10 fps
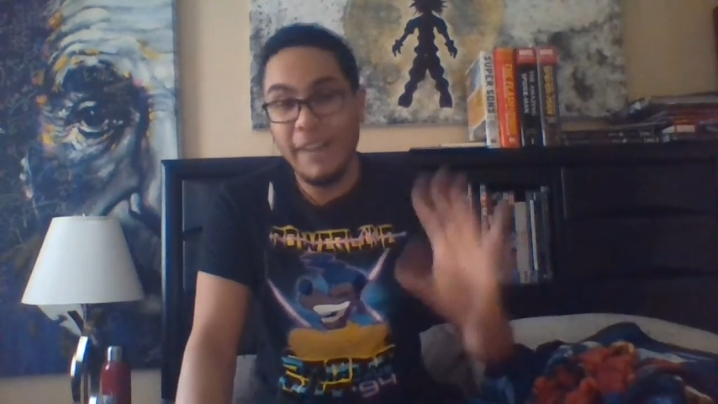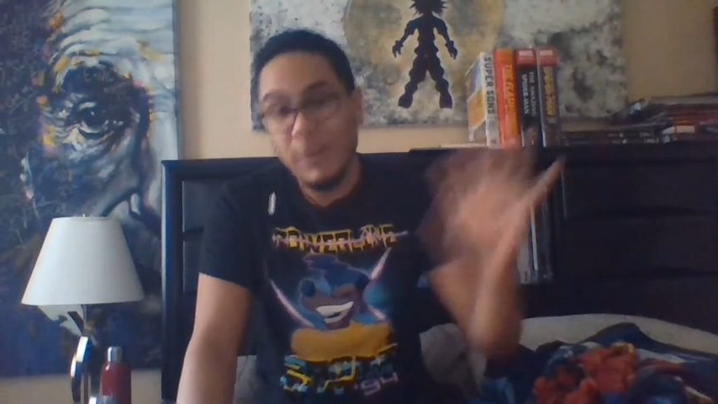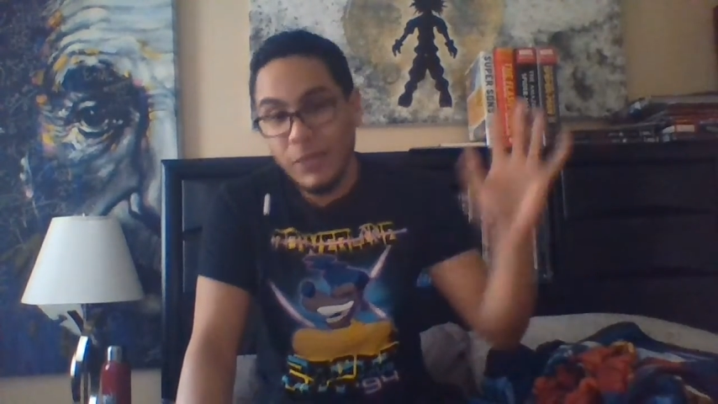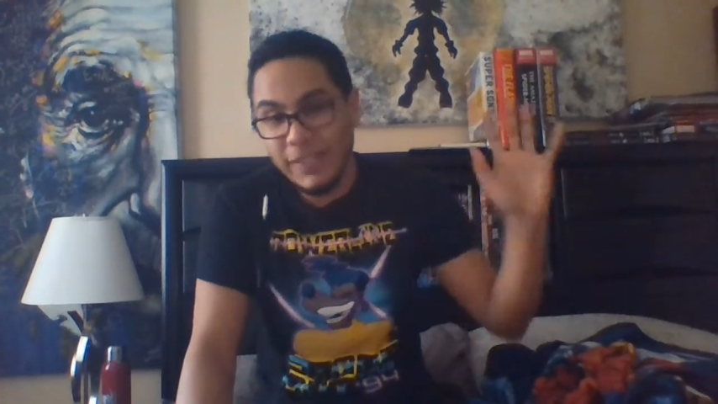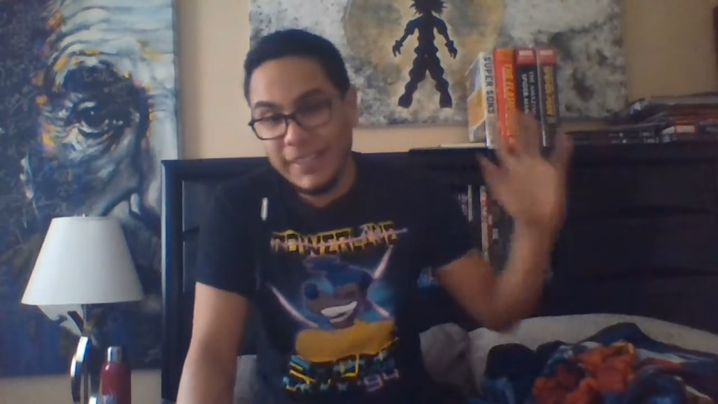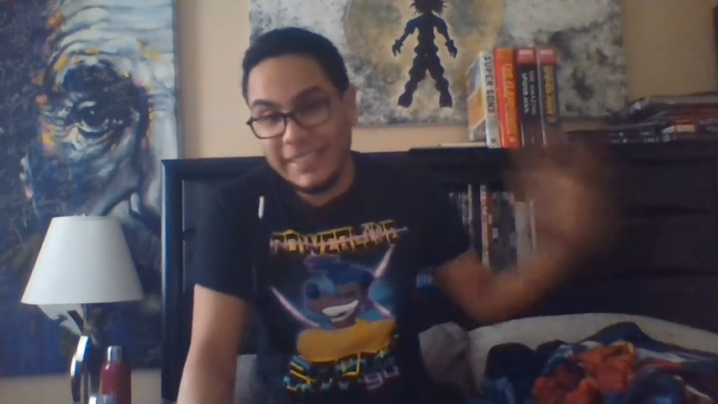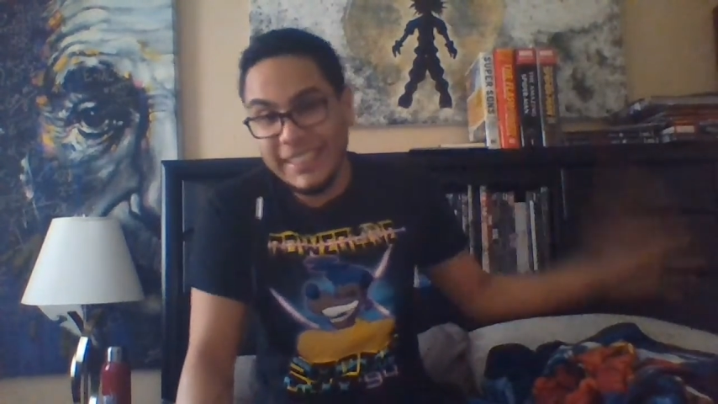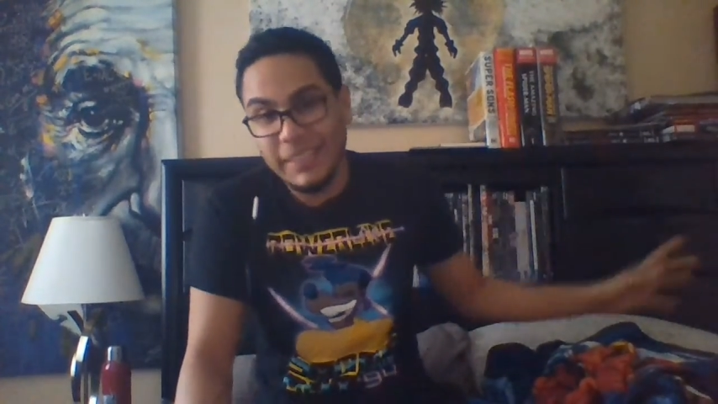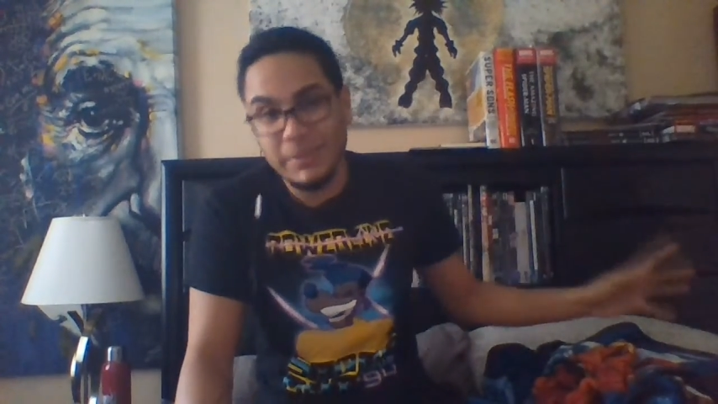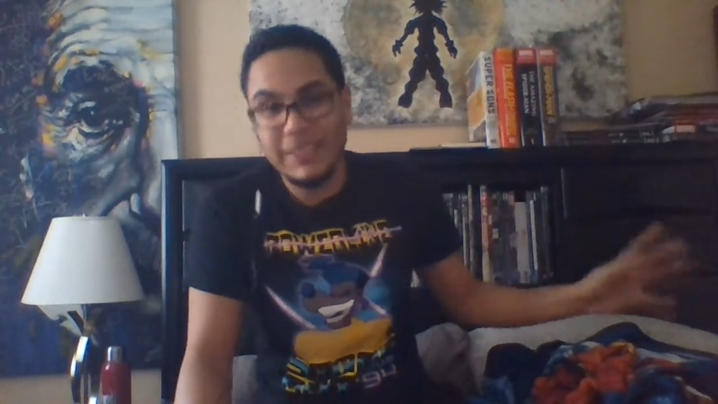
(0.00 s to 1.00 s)
Everyone in the
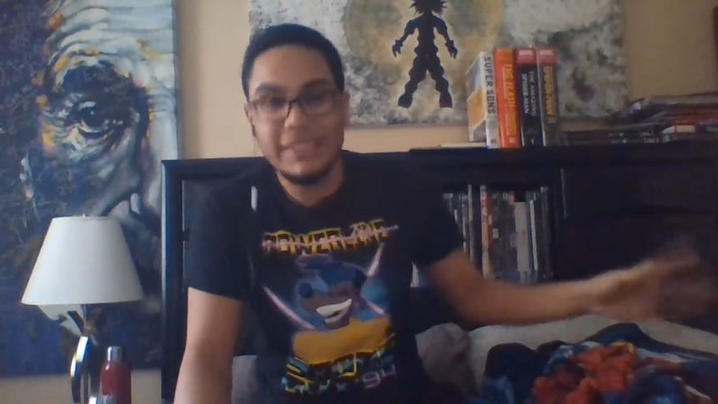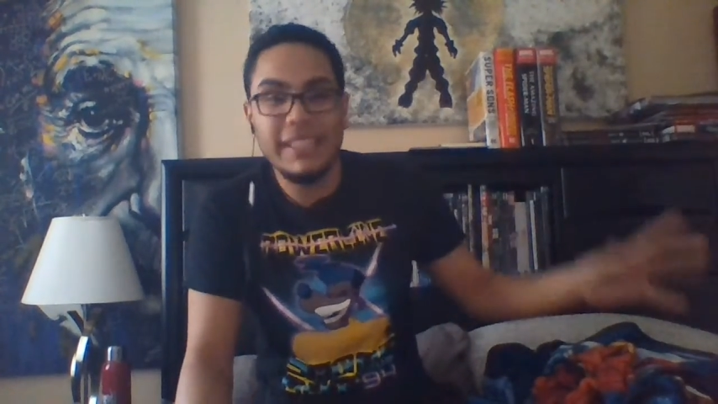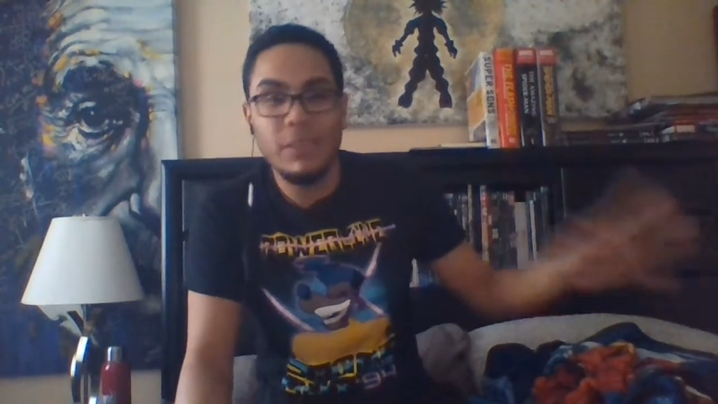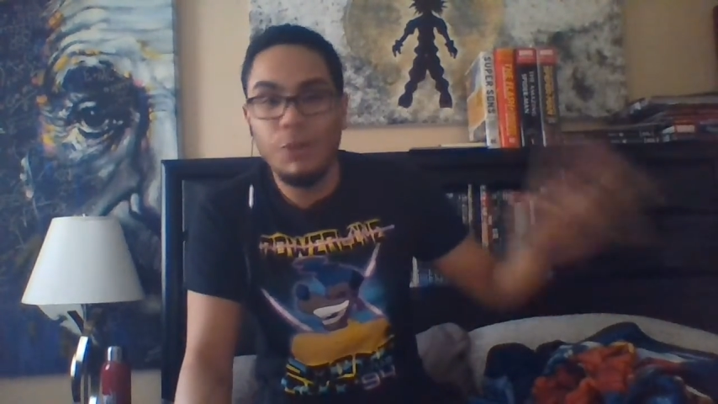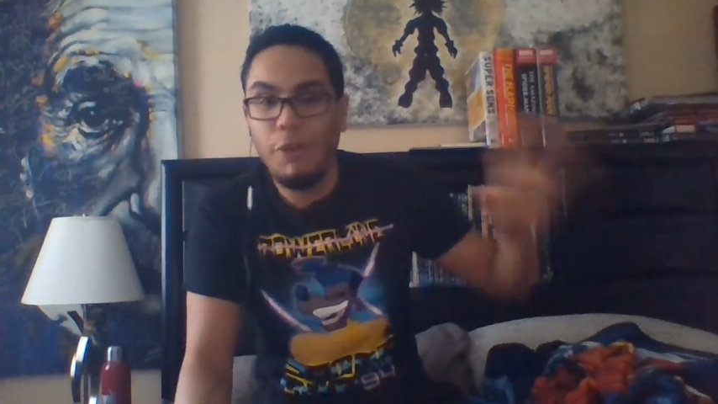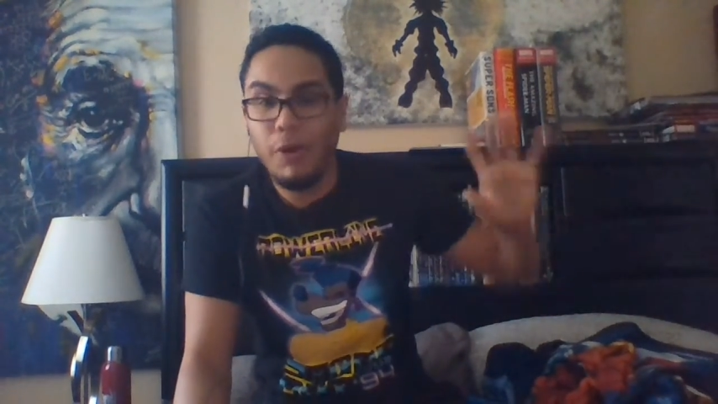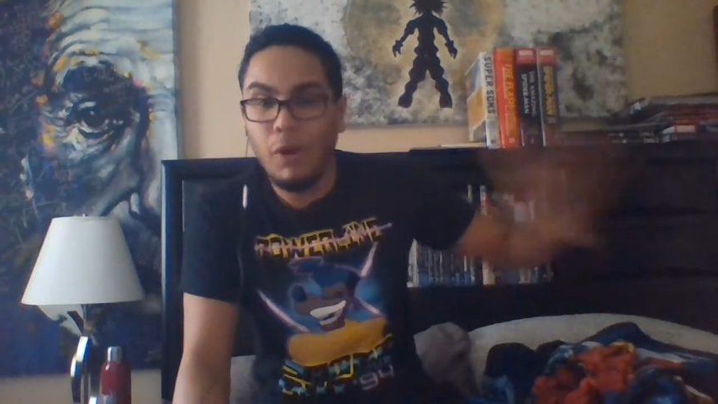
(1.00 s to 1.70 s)
team is dealing with their